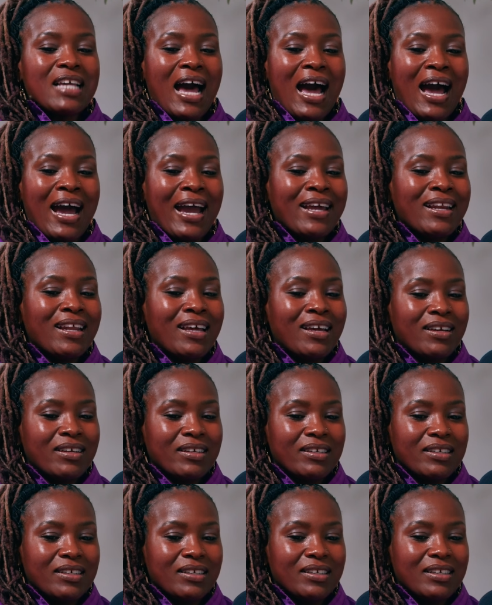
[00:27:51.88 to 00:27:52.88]
hiding.
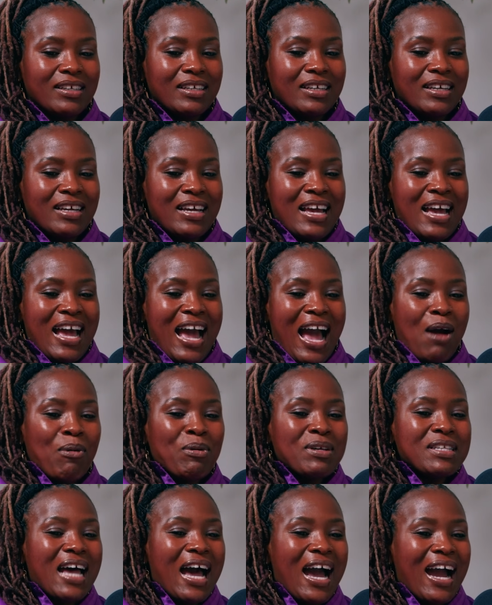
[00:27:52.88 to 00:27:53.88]
I
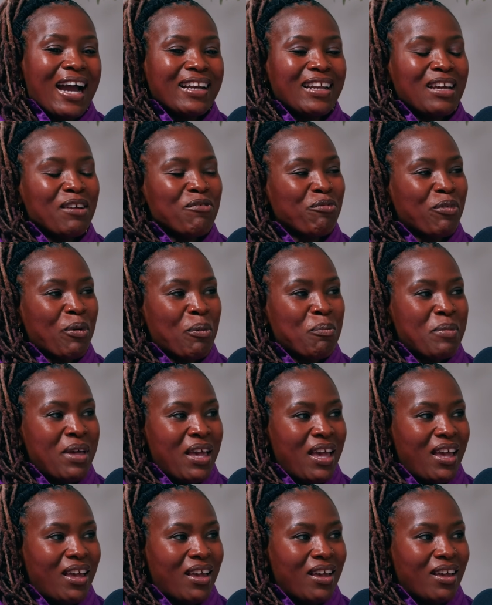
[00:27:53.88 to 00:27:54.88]
was hiding from
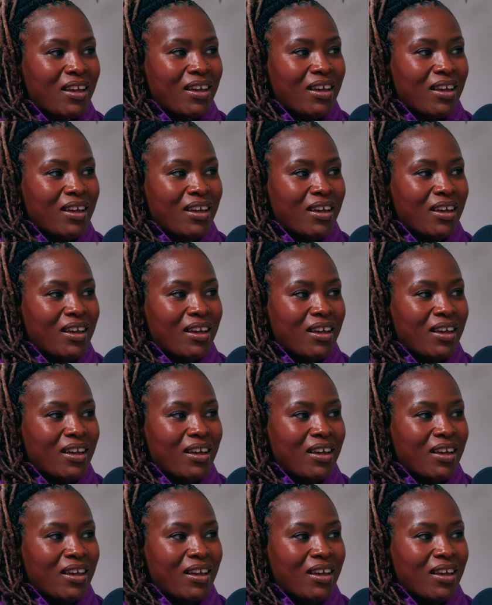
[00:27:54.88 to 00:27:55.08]
me.